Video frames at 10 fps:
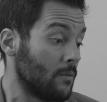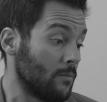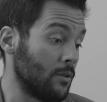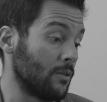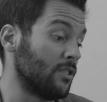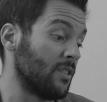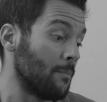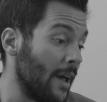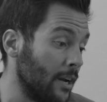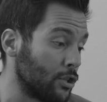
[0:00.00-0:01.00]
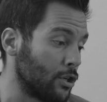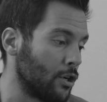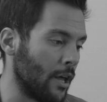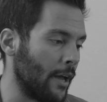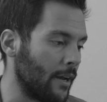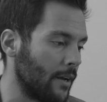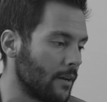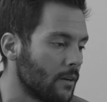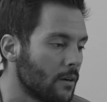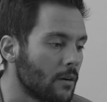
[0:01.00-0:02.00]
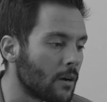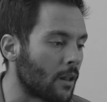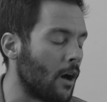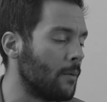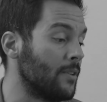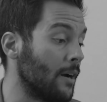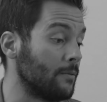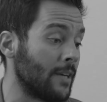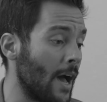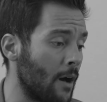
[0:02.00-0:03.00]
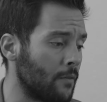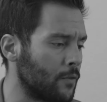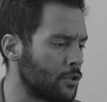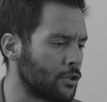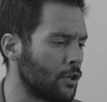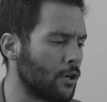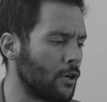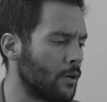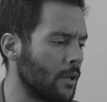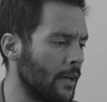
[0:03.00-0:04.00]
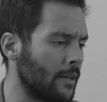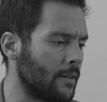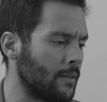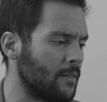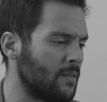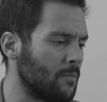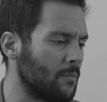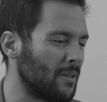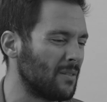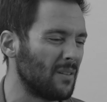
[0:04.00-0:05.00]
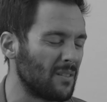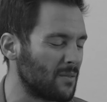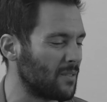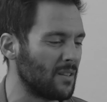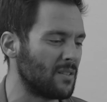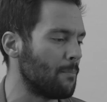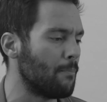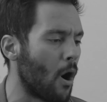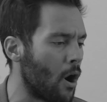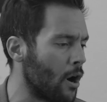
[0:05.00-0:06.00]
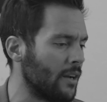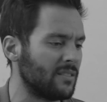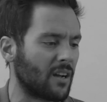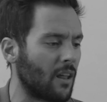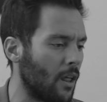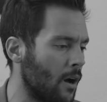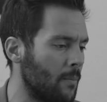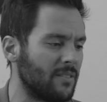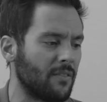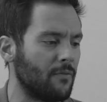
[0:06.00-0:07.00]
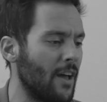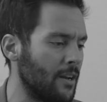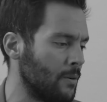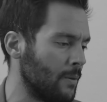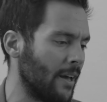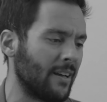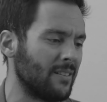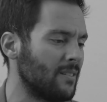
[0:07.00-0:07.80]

there's a major like club downtown for sure. Like but it's a bar, it's a club, it's a venue. Like